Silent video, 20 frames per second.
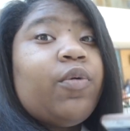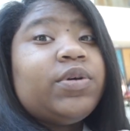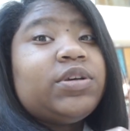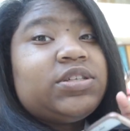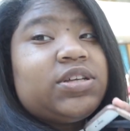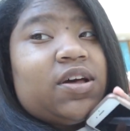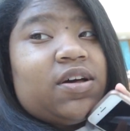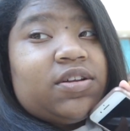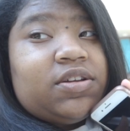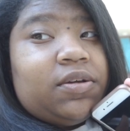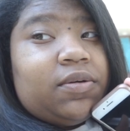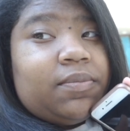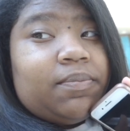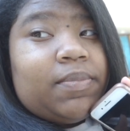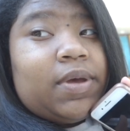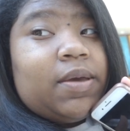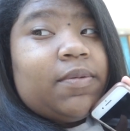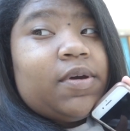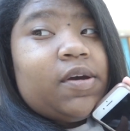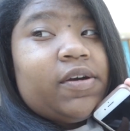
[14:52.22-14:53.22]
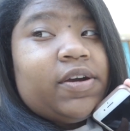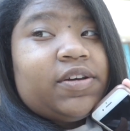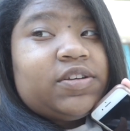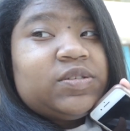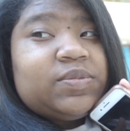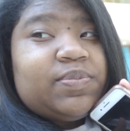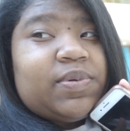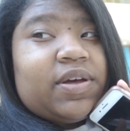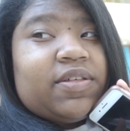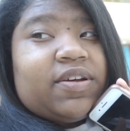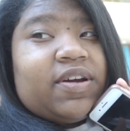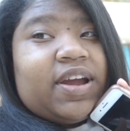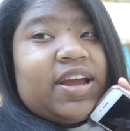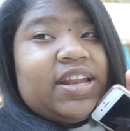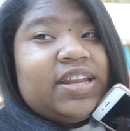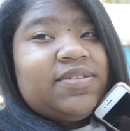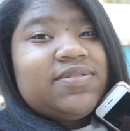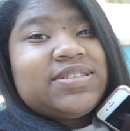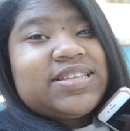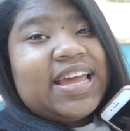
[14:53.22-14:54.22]
oh, we saw Baby Ariel's brother,
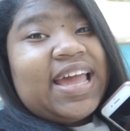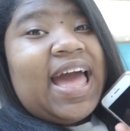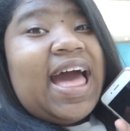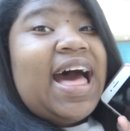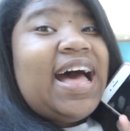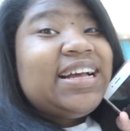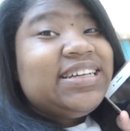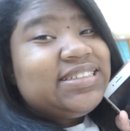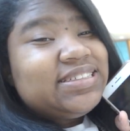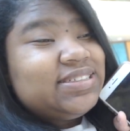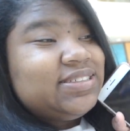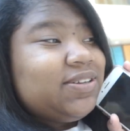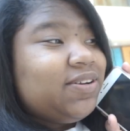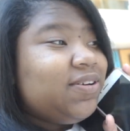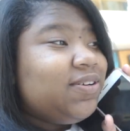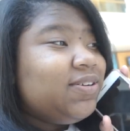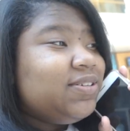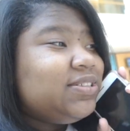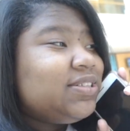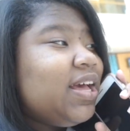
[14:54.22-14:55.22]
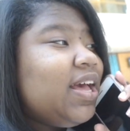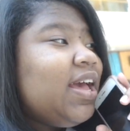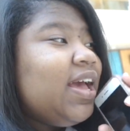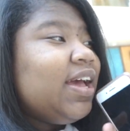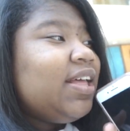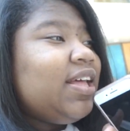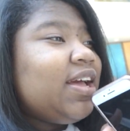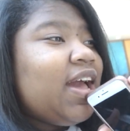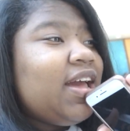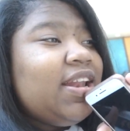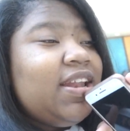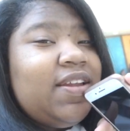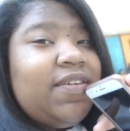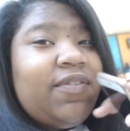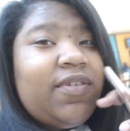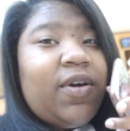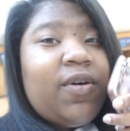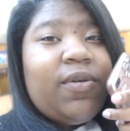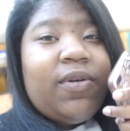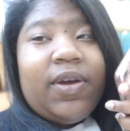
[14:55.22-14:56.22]
and he was like, hi, sisters. And like, I didn't
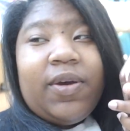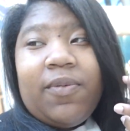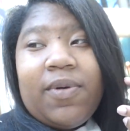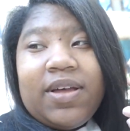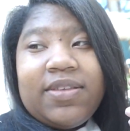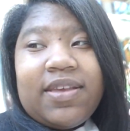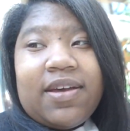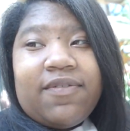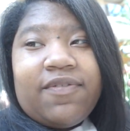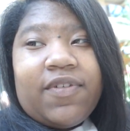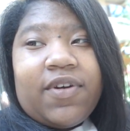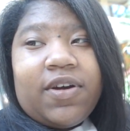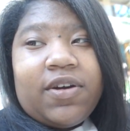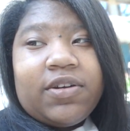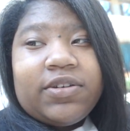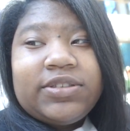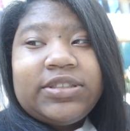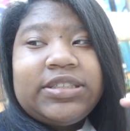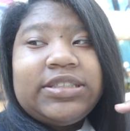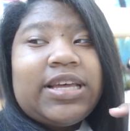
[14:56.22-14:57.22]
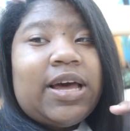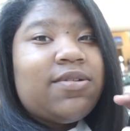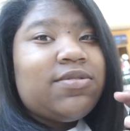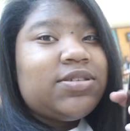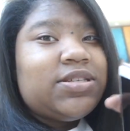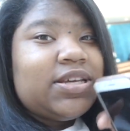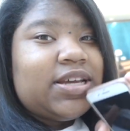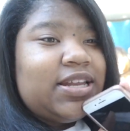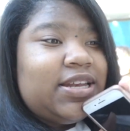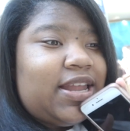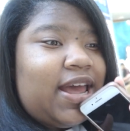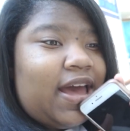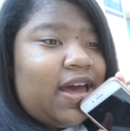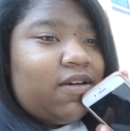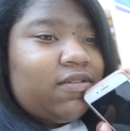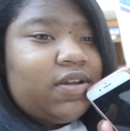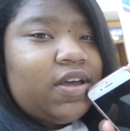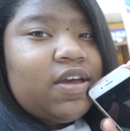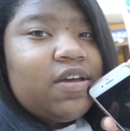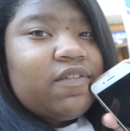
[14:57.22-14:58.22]
even know who he was at first, because I was looking
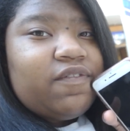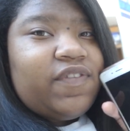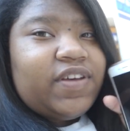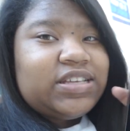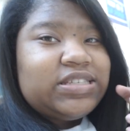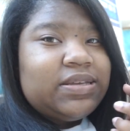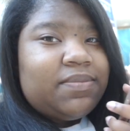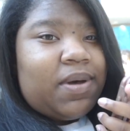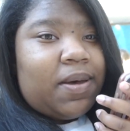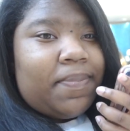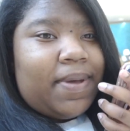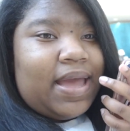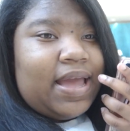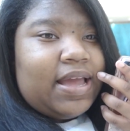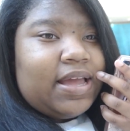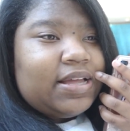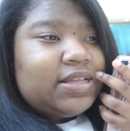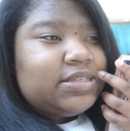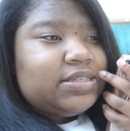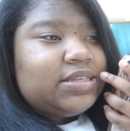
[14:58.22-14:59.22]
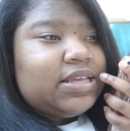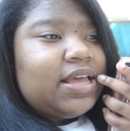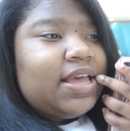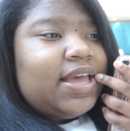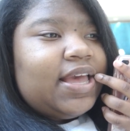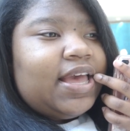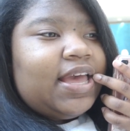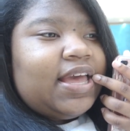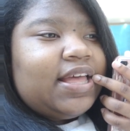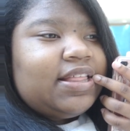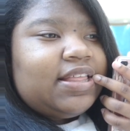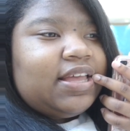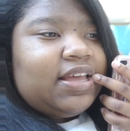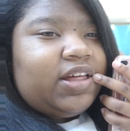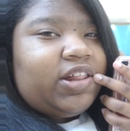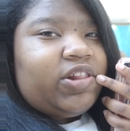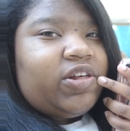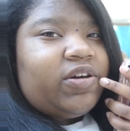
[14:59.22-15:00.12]
down, fixing my pants. And then